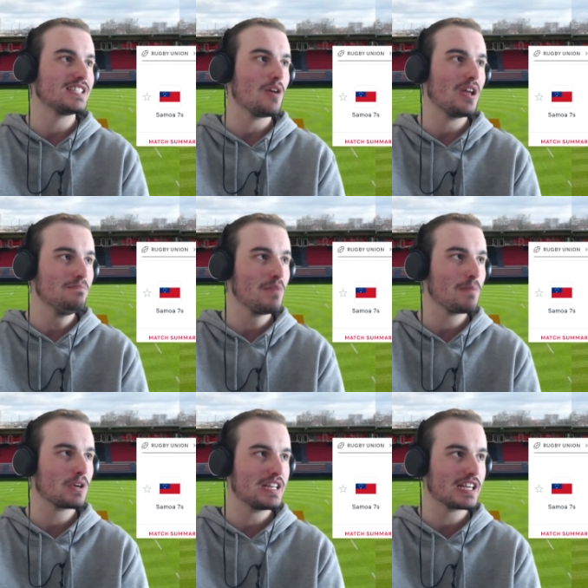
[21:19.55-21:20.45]
Now, in my
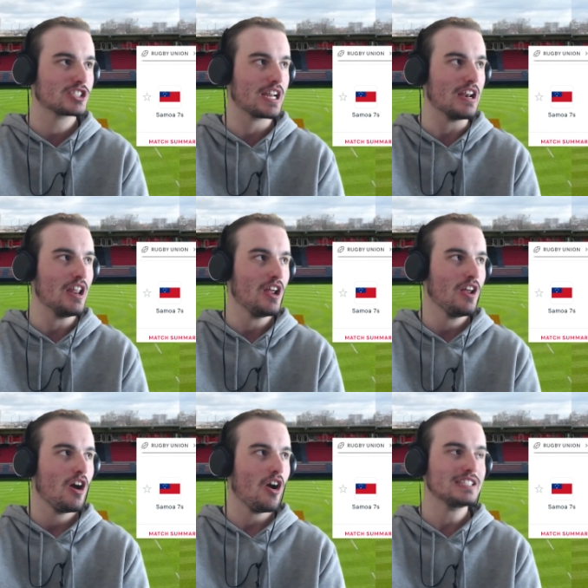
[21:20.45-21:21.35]
prediction,
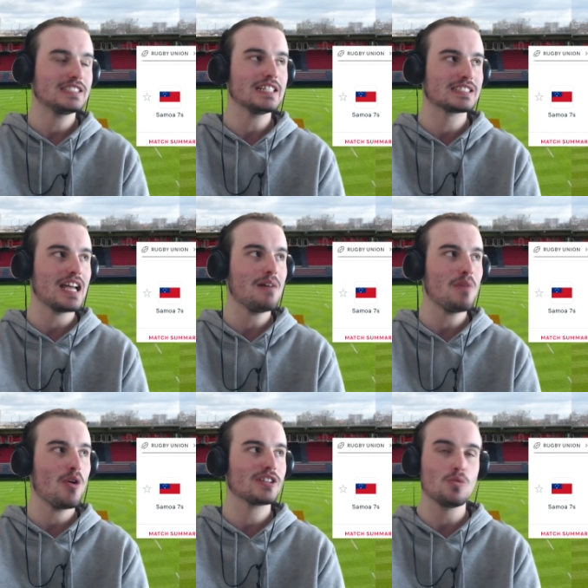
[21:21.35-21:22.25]
I said
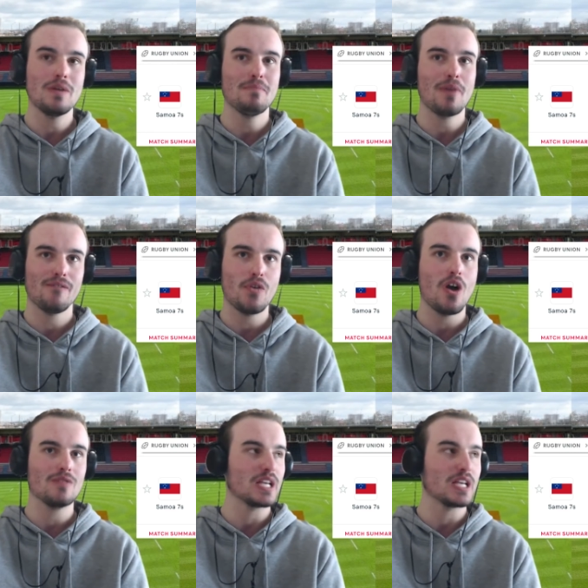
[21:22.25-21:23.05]
Samoa to win by 5.